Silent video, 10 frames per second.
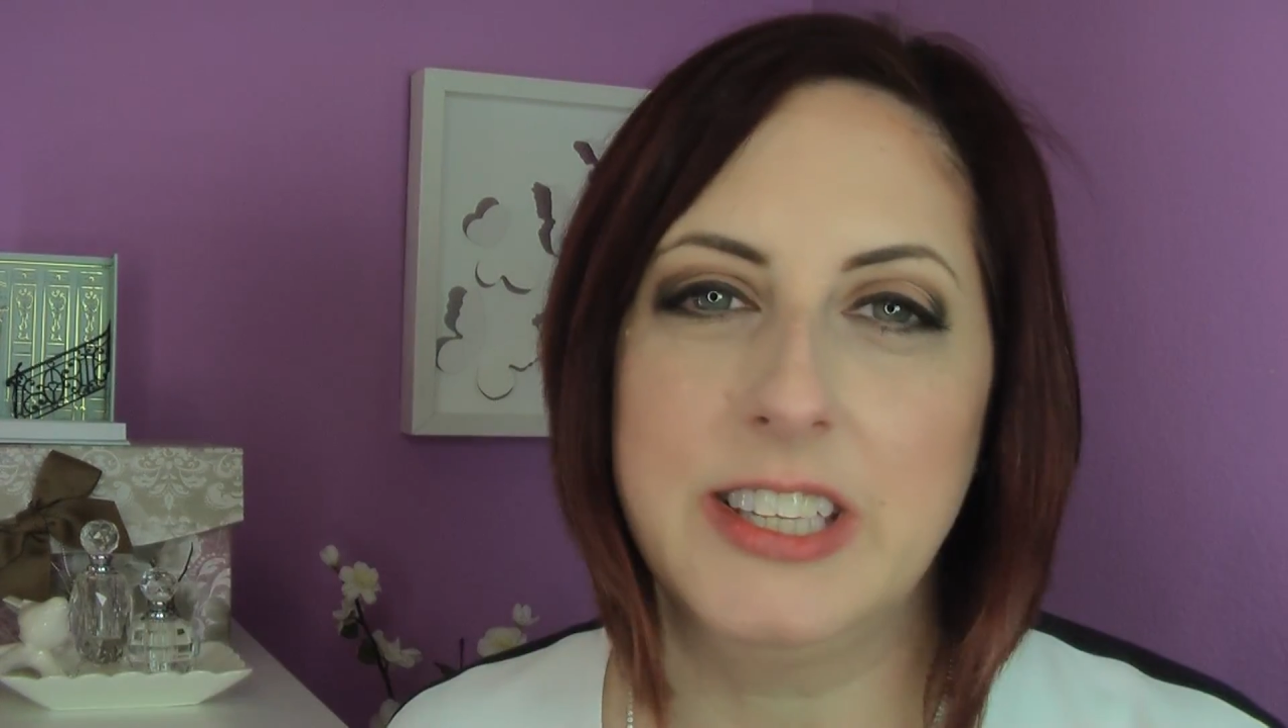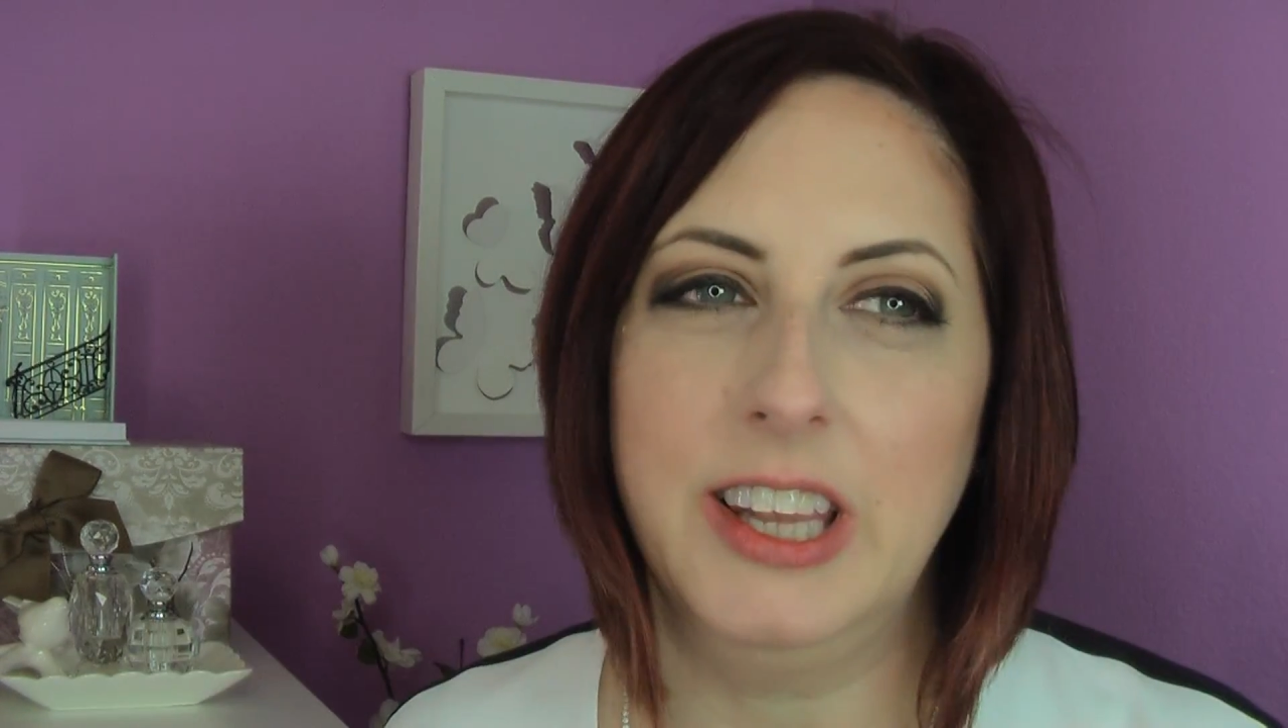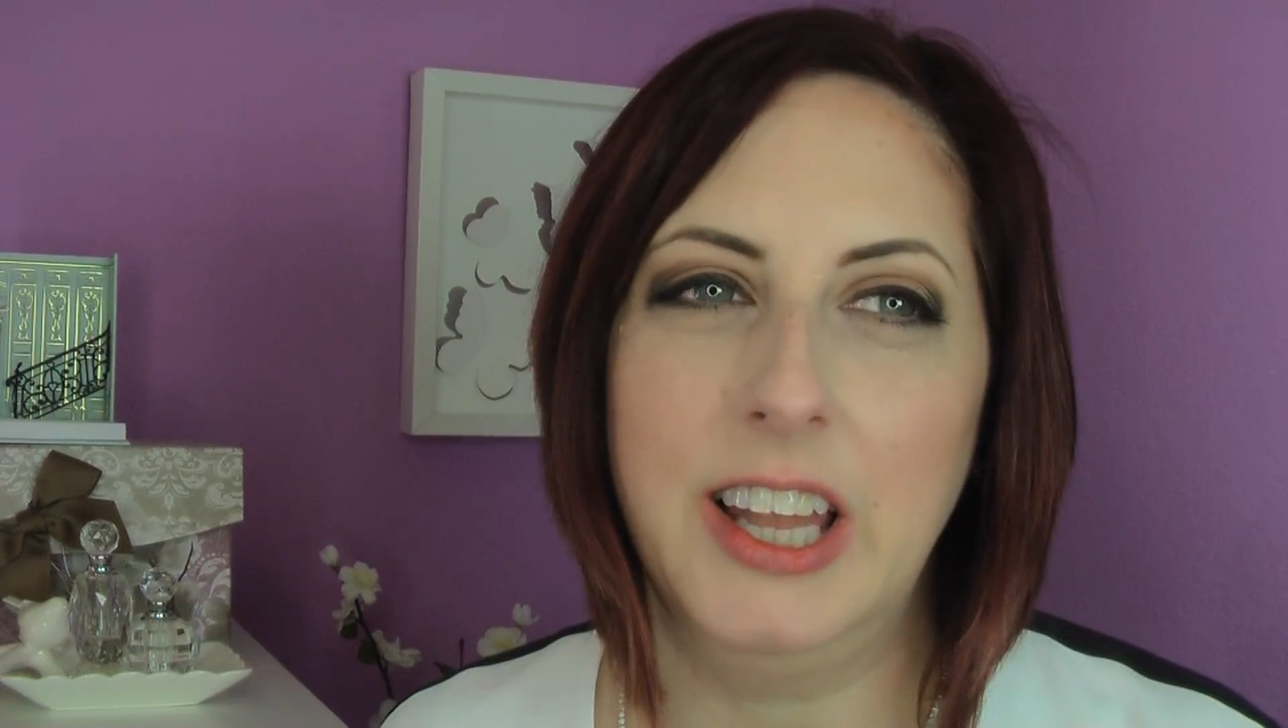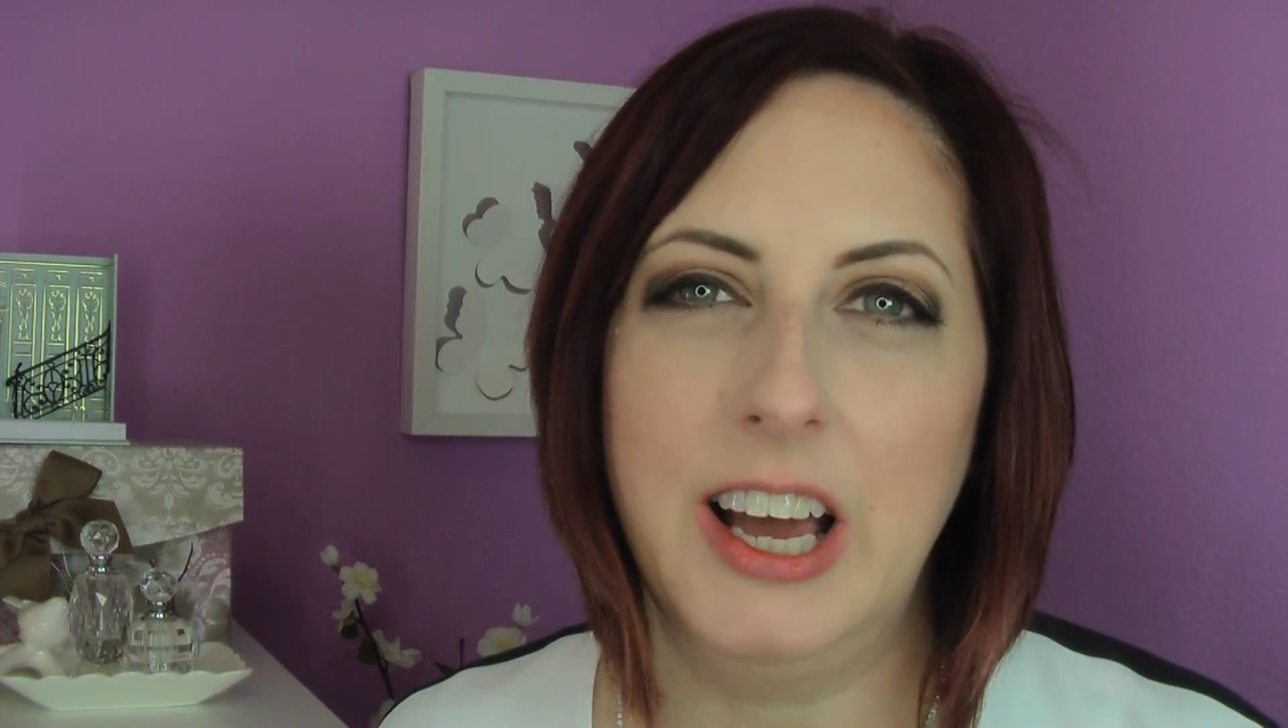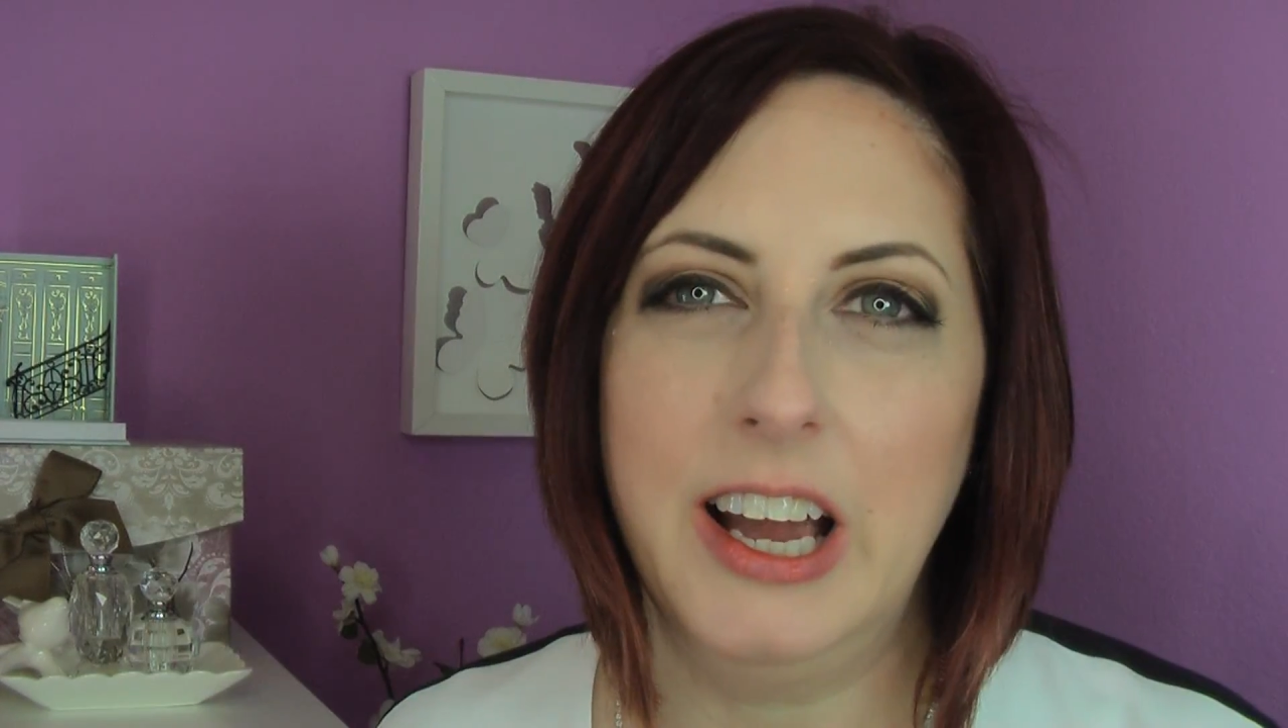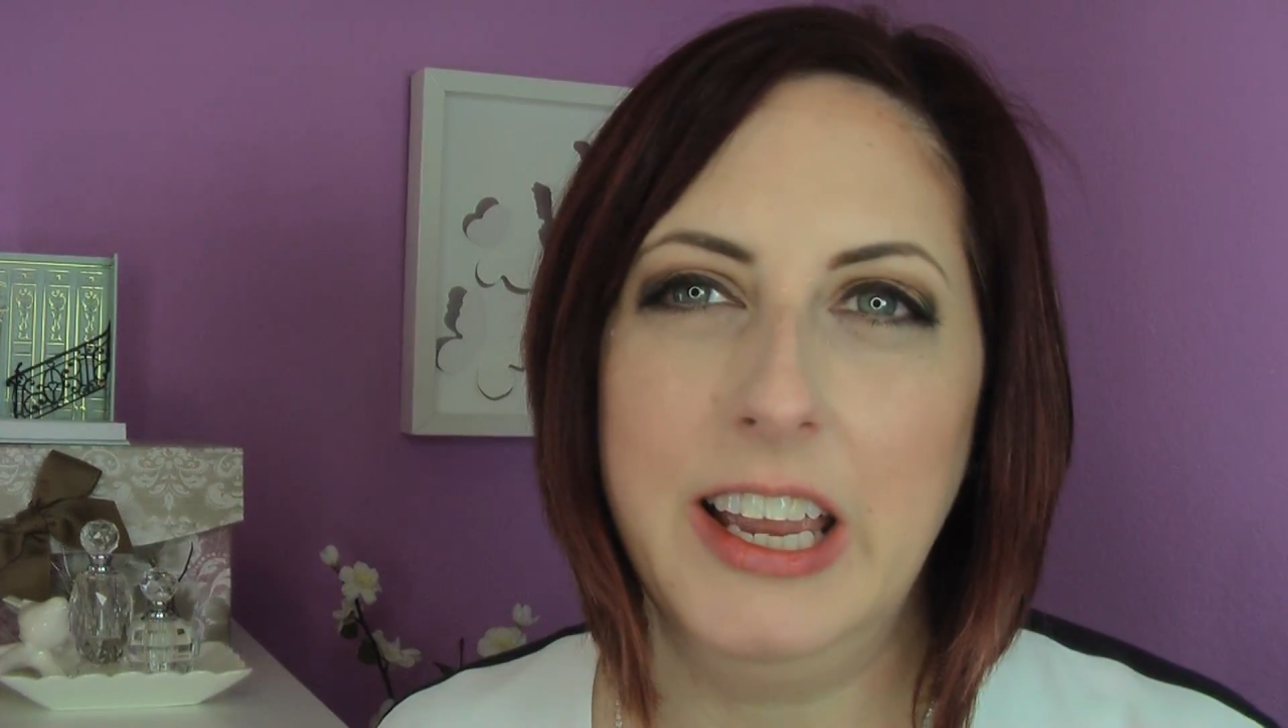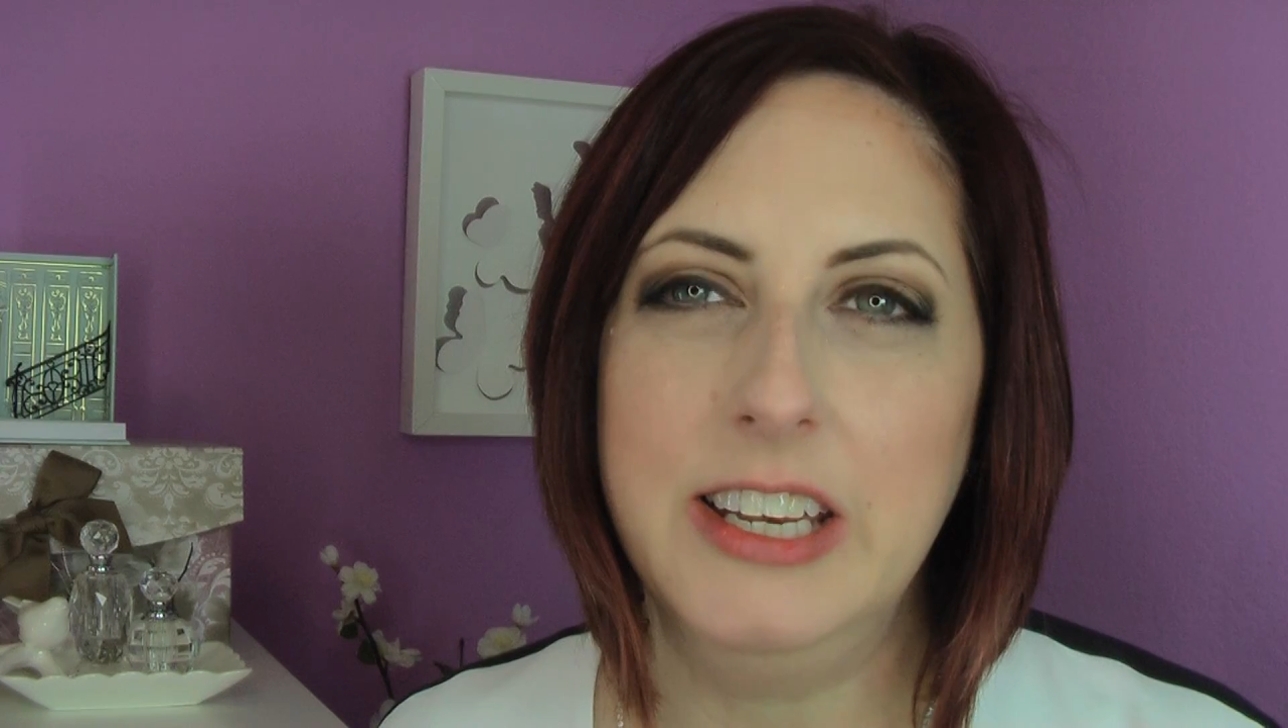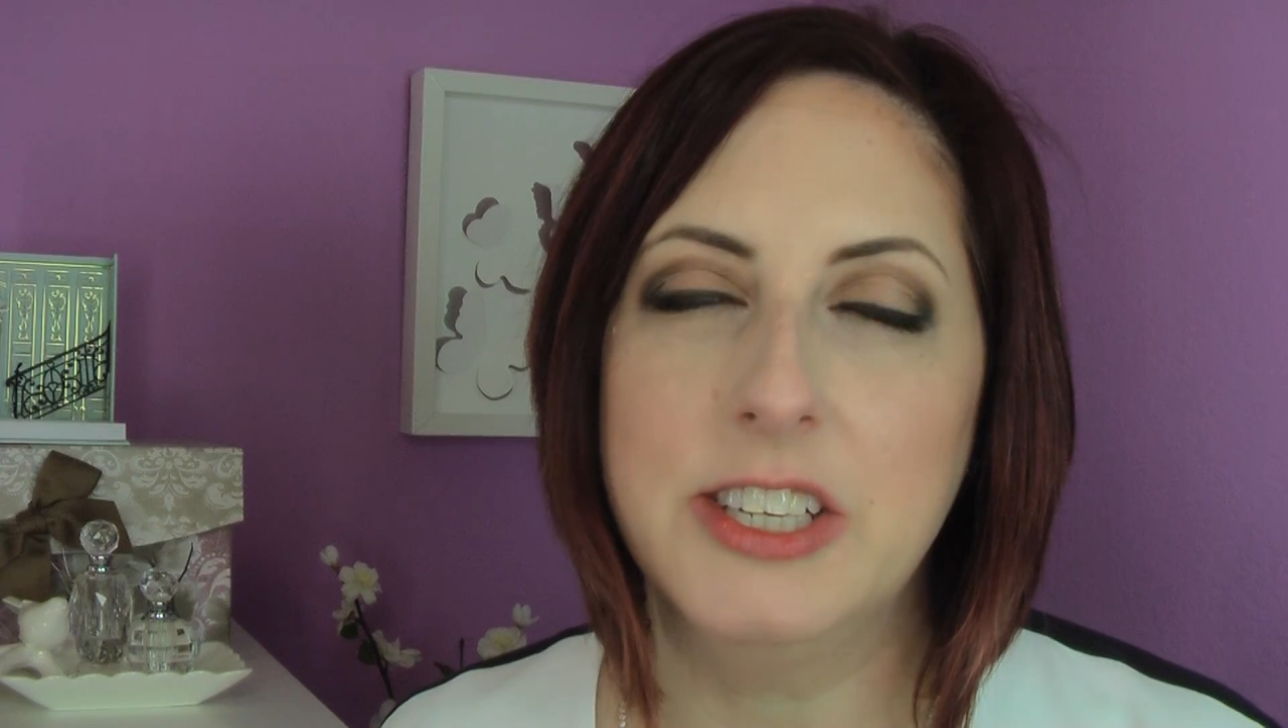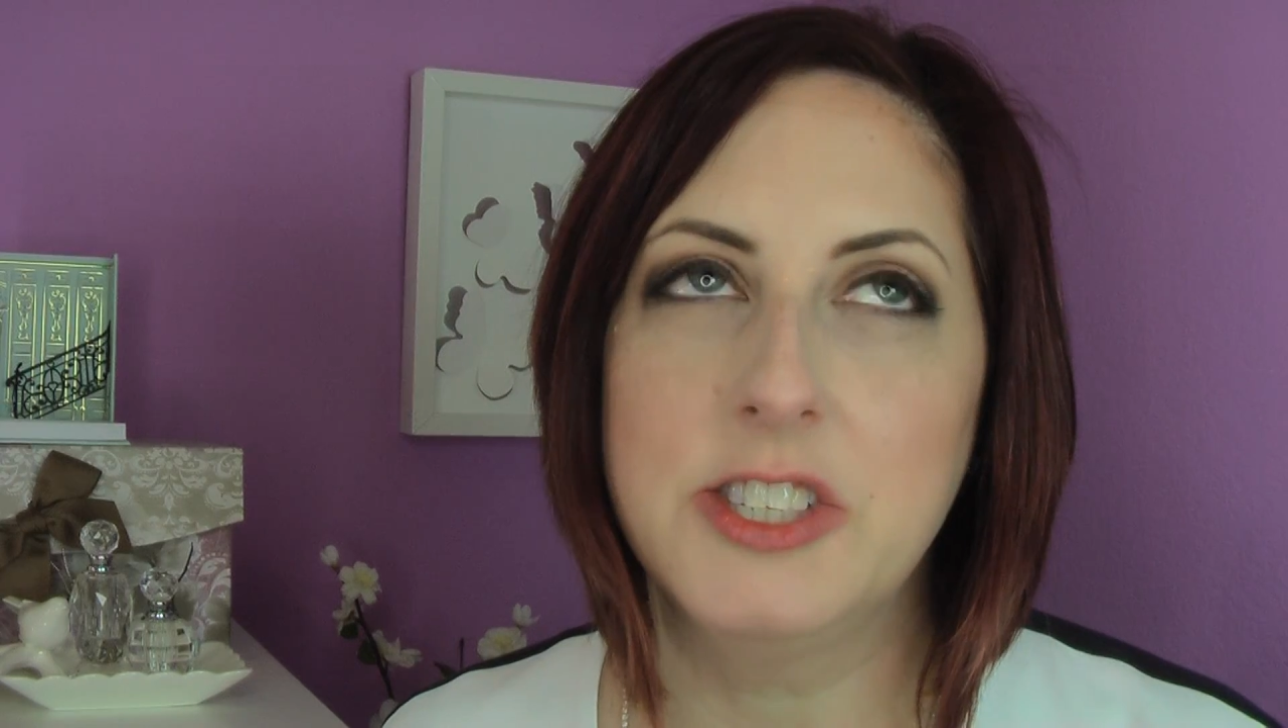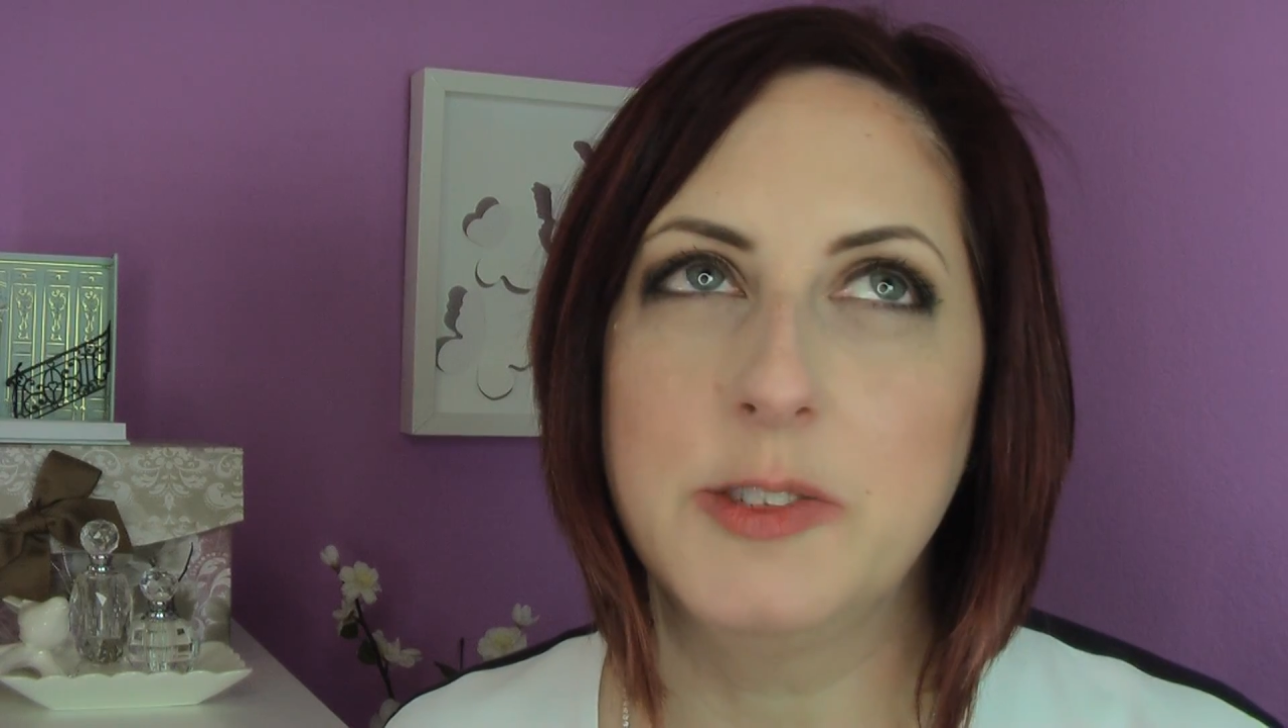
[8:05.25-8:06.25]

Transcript: light,